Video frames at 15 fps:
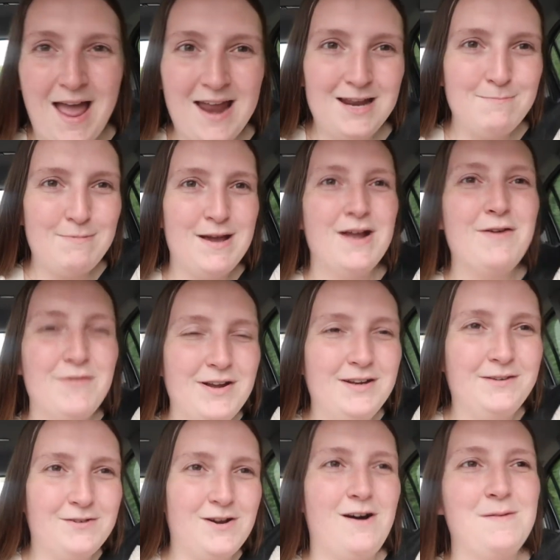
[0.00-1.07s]
any
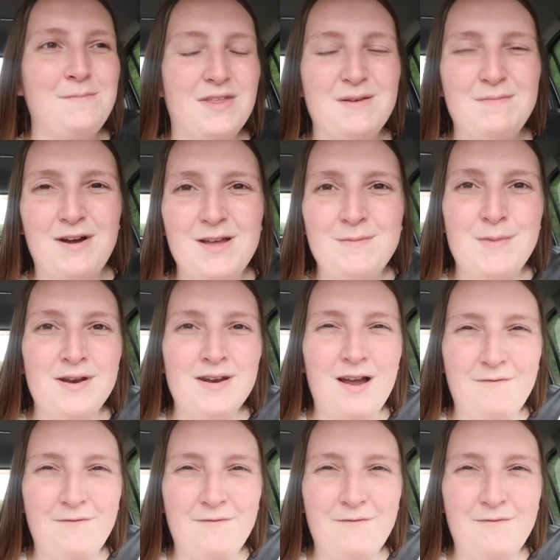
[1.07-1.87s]
period of time at the moment.